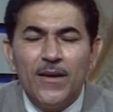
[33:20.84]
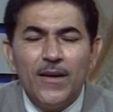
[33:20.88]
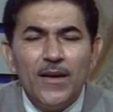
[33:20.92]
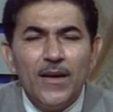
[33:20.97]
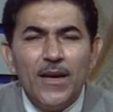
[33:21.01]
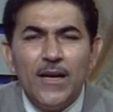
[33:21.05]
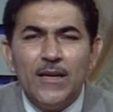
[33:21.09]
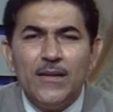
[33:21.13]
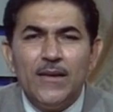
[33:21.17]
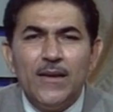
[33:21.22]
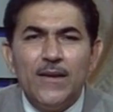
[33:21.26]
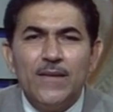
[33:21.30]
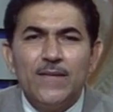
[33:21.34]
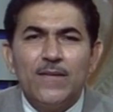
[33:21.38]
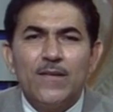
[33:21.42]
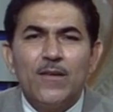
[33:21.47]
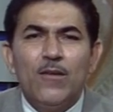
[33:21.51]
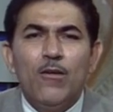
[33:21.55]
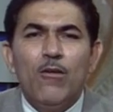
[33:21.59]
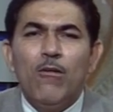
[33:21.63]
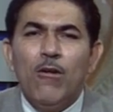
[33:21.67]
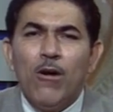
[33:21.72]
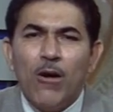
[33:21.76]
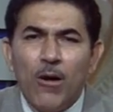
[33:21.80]
it is
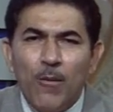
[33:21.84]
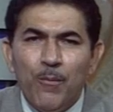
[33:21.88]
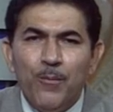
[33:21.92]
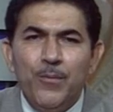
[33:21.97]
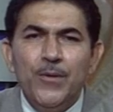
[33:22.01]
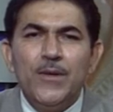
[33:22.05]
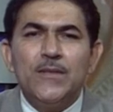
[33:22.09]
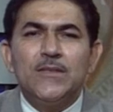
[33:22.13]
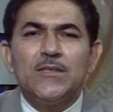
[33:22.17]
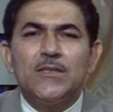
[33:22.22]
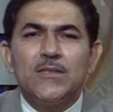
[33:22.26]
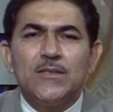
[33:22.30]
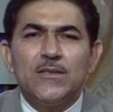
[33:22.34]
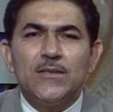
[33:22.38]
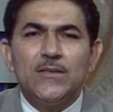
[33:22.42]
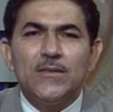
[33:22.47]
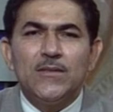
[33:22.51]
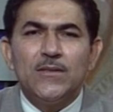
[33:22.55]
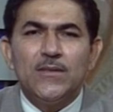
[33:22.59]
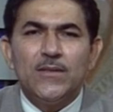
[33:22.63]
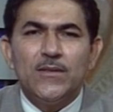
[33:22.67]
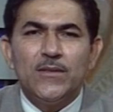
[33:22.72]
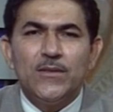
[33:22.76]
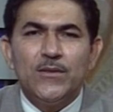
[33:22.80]

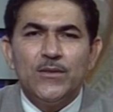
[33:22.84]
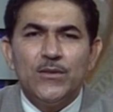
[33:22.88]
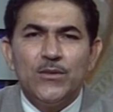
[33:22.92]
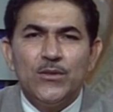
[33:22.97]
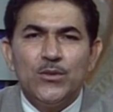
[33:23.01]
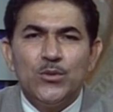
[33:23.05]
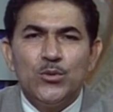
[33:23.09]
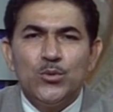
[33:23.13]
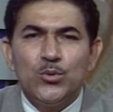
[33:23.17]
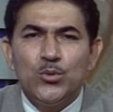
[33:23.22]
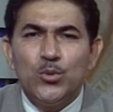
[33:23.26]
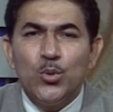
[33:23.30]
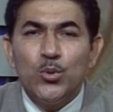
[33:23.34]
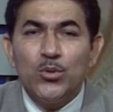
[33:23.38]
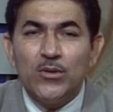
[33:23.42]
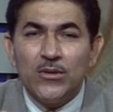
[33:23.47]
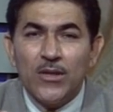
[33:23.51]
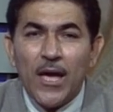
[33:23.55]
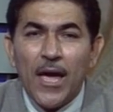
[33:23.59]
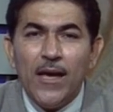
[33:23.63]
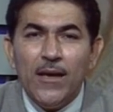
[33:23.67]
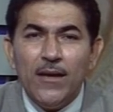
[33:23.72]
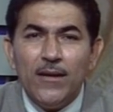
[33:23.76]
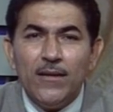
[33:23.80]
obvious to
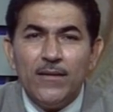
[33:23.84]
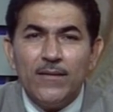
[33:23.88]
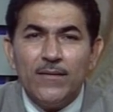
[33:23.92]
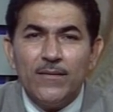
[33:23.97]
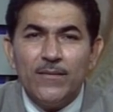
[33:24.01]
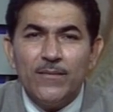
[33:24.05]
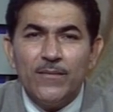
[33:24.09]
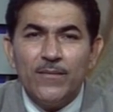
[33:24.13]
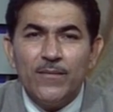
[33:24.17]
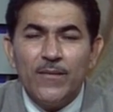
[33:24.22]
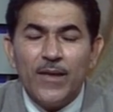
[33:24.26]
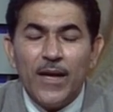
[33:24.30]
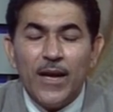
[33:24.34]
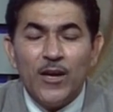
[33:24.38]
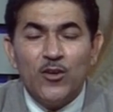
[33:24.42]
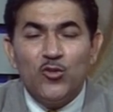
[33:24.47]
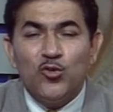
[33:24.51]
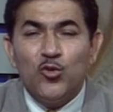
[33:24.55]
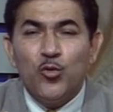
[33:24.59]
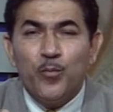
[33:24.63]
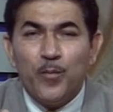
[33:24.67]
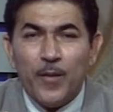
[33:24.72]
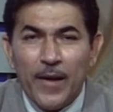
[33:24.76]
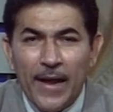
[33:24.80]
think and
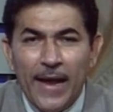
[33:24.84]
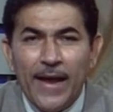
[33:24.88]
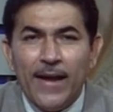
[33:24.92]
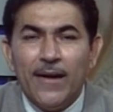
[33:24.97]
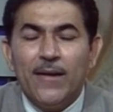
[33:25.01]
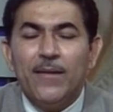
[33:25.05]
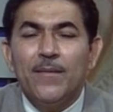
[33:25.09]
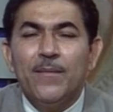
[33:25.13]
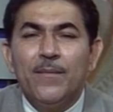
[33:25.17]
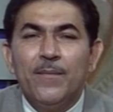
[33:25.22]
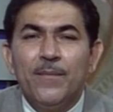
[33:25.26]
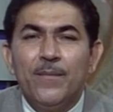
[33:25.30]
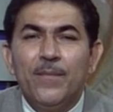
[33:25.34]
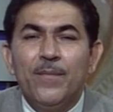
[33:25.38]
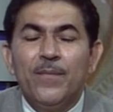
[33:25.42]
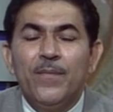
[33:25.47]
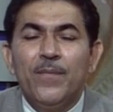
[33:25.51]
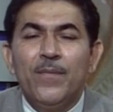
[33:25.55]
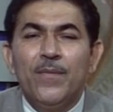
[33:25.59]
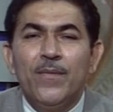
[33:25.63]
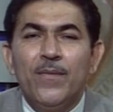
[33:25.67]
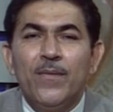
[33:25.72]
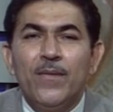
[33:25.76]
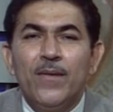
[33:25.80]
to plan
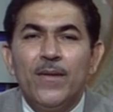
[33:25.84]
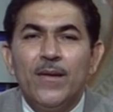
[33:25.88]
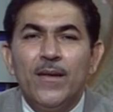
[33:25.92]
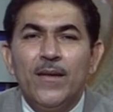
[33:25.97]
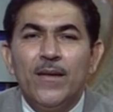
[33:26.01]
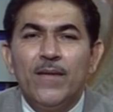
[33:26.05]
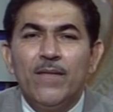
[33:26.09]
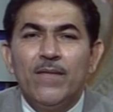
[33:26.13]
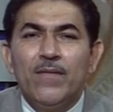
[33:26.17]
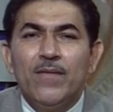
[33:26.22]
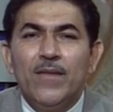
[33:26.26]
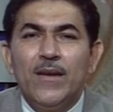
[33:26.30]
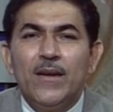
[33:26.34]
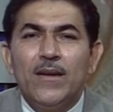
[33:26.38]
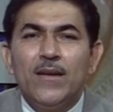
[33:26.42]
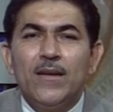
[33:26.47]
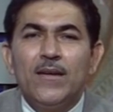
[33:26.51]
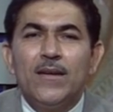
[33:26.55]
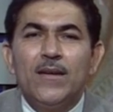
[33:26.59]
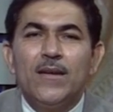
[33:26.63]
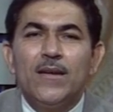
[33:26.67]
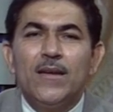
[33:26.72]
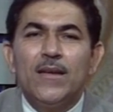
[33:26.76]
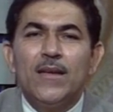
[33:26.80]

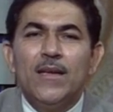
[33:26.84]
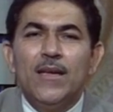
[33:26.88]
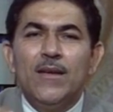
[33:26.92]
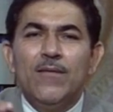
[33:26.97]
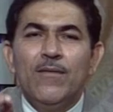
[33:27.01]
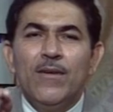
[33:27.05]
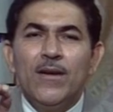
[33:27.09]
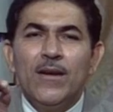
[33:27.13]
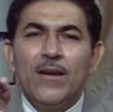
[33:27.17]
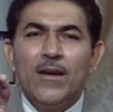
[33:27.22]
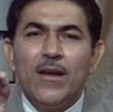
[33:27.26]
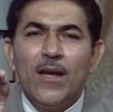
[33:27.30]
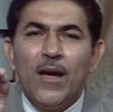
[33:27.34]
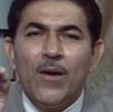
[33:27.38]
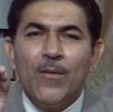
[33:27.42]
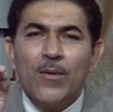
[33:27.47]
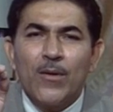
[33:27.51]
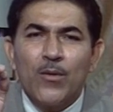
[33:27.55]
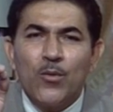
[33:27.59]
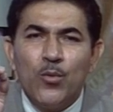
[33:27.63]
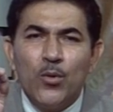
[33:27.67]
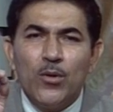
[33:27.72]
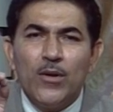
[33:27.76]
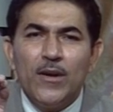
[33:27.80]
that even our
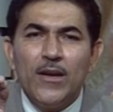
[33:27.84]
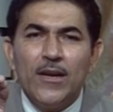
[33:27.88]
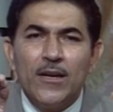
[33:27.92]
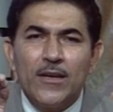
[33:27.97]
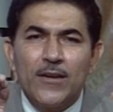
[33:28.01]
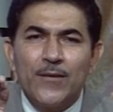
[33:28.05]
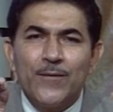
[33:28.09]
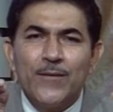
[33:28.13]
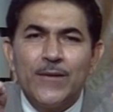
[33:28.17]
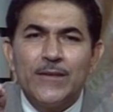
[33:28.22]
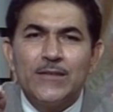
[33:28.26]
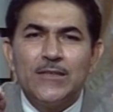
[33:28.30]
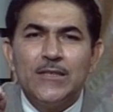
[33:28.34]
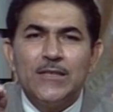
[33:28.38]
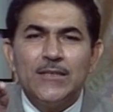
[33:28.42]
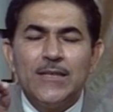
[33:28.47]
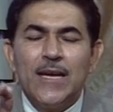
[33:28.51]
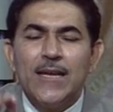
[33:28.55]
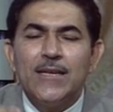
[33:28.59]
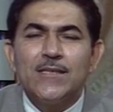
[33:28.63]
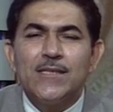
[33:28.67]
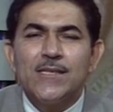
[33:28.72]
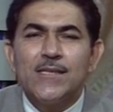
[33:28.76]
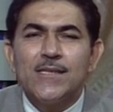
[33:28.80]
good interface
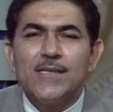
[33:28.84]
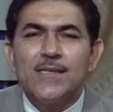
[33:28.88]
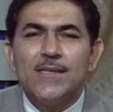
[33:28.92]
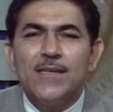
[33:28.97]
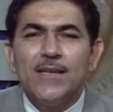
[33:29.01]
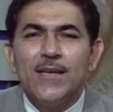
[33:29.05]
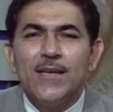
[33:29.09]
designs,